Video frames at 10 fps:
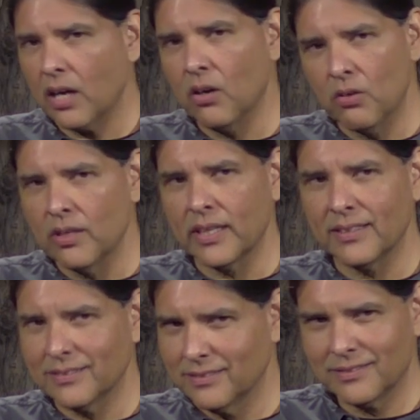going
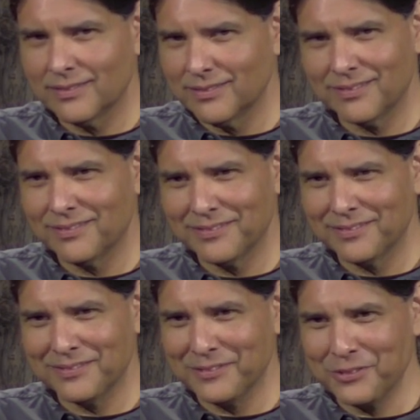
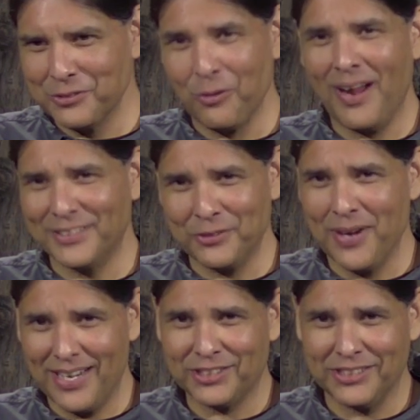the right
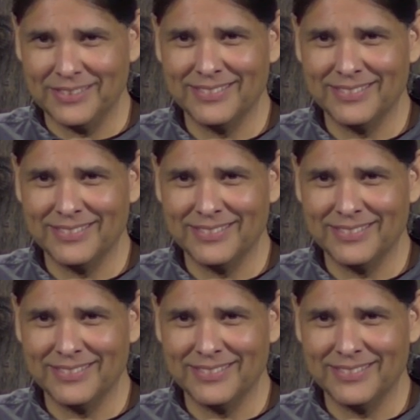direction.